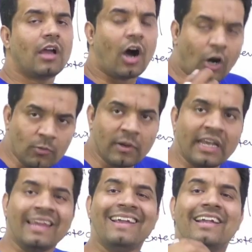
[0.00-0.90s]
how
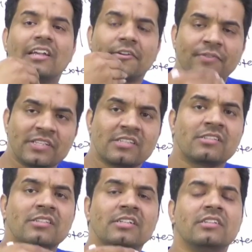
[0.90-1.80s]
many
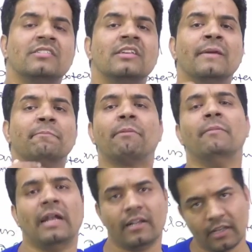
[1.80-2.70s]
interfaces it is
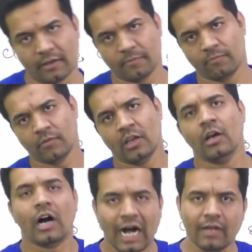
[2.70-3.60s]
implementing.
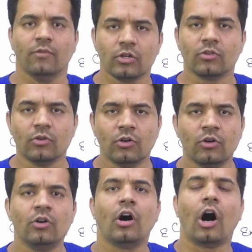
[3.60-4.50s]
I want to
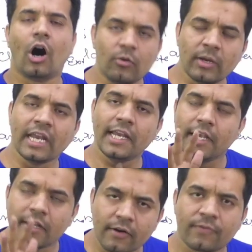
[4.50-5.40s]
know how many
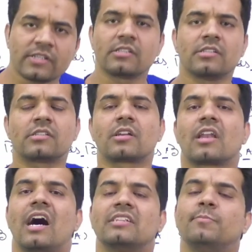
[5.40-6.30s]
interfaces
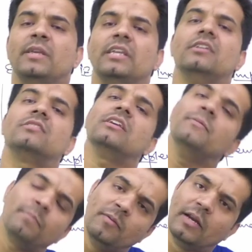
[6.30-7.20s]
class B is
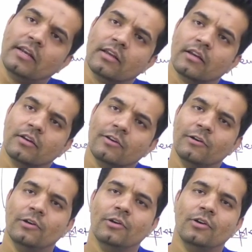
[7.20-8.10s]
implementing.
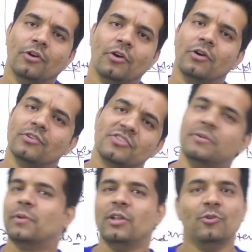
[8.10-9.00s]

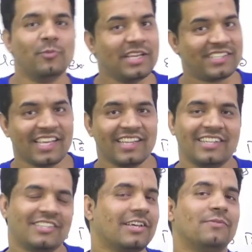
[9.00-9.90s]
Simply you may say
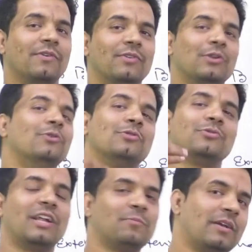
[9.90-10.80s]
that, sir, we will go
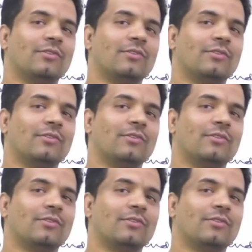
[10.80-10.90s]
to that